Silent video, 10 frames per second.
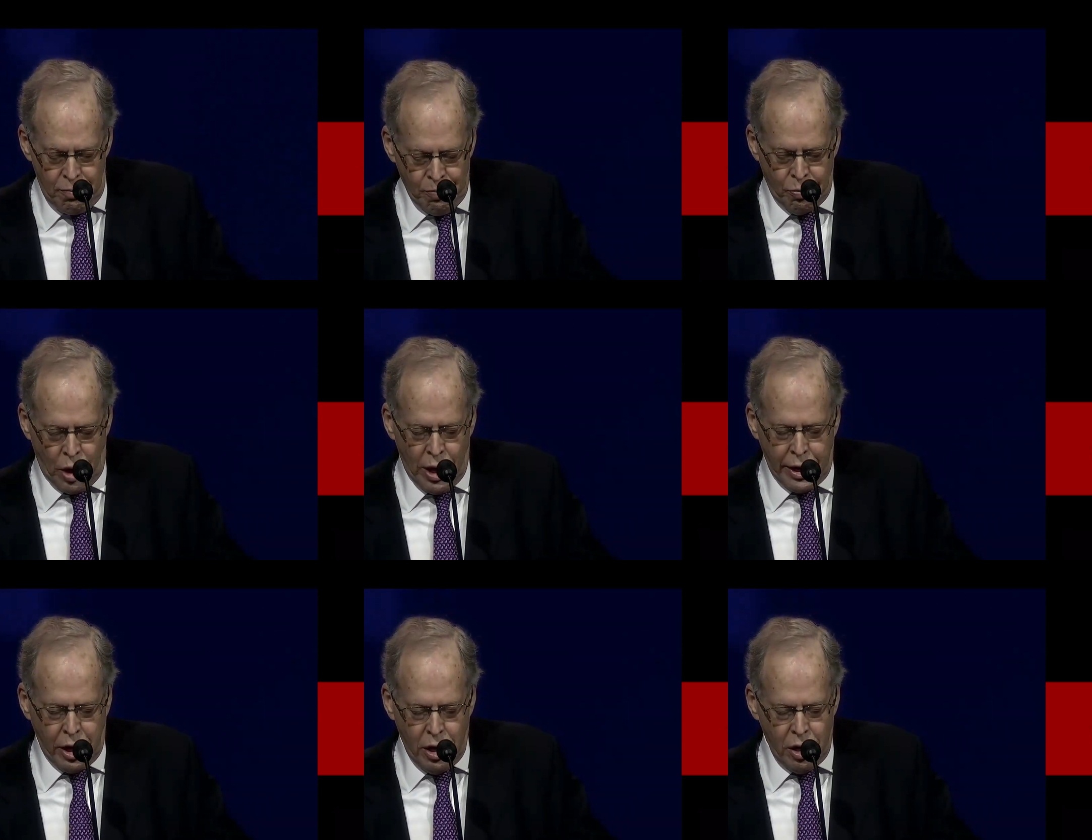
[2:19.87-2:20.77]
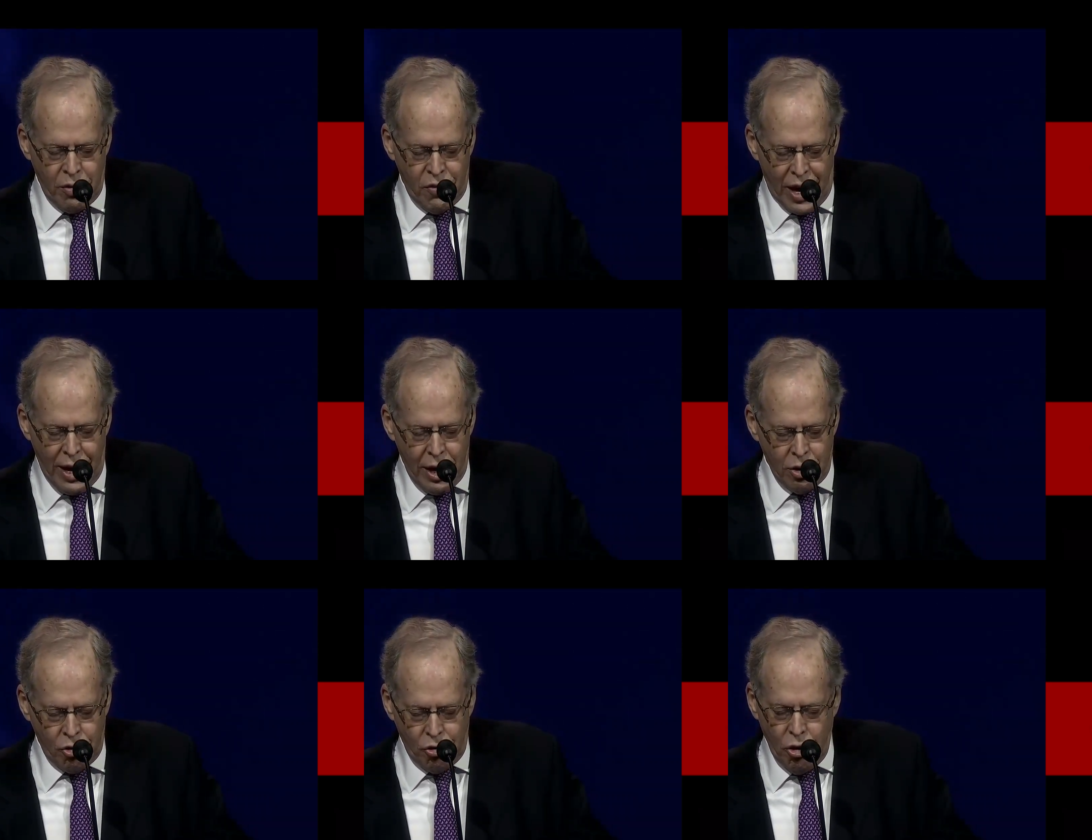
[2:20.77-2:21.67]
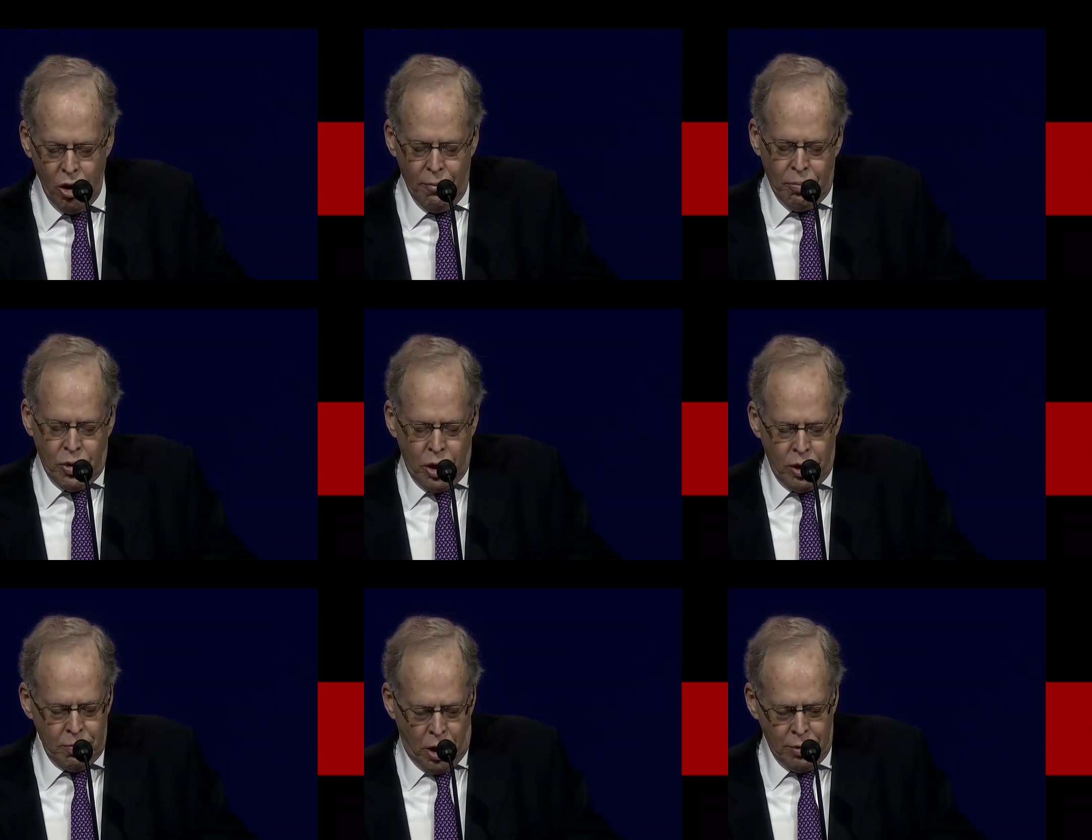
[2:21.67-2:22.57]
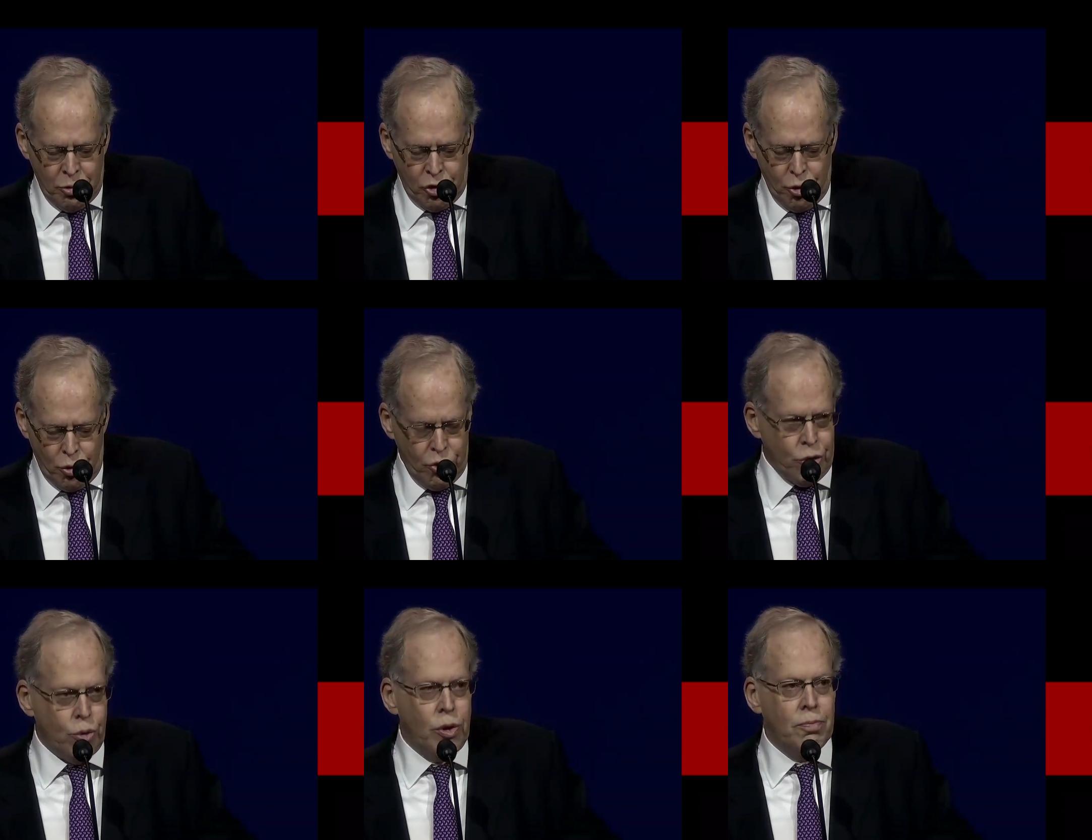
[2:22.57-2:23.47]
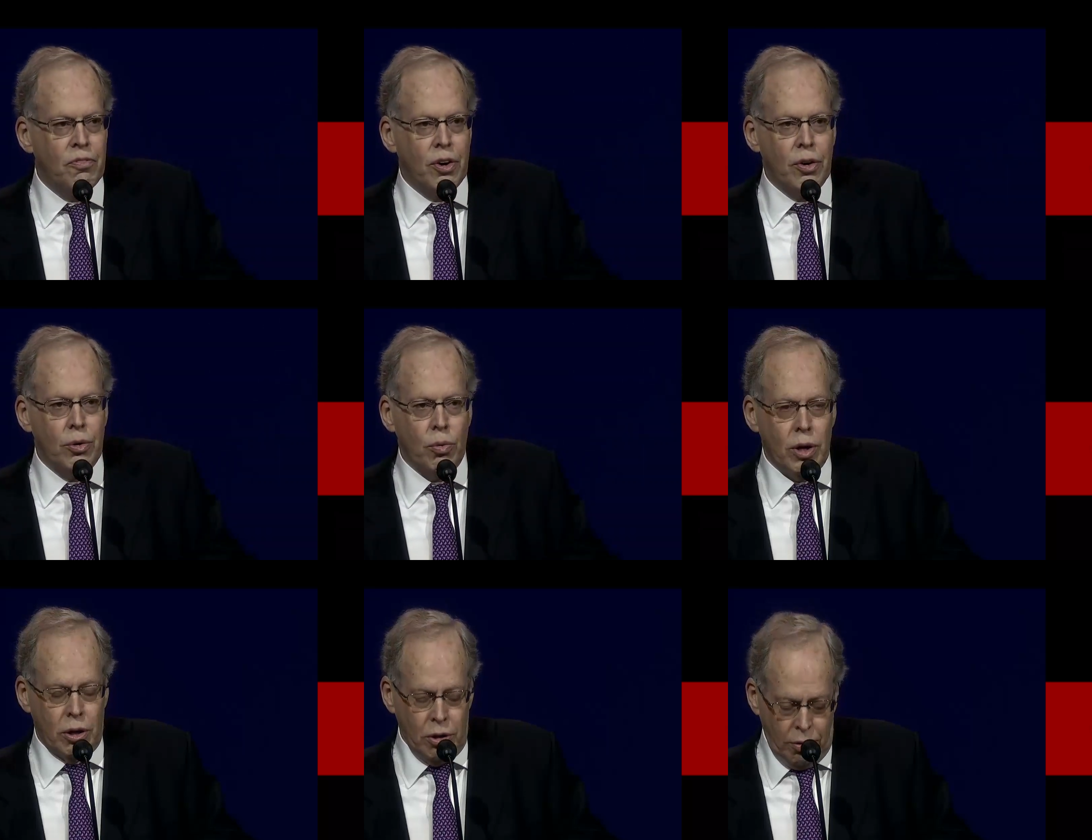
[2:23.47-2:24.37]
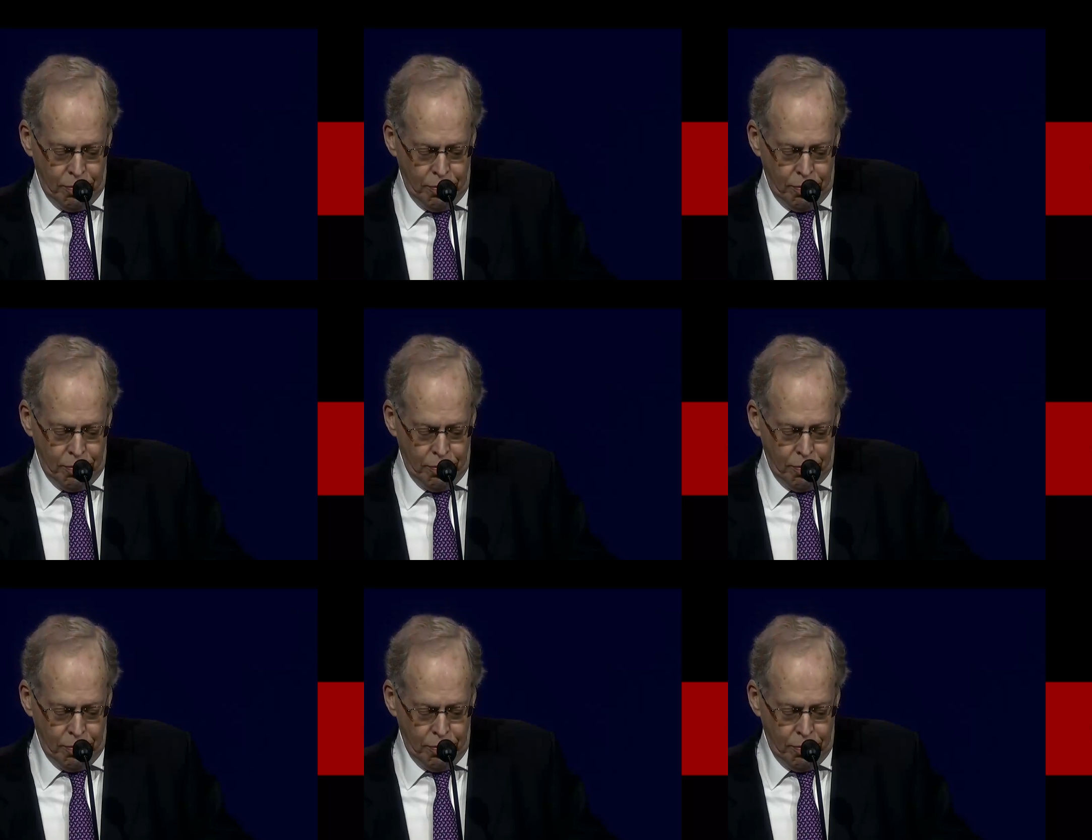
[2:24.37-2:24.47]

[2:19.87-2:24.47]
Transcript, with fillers: icon of ash, um, I'm sure knew him very well.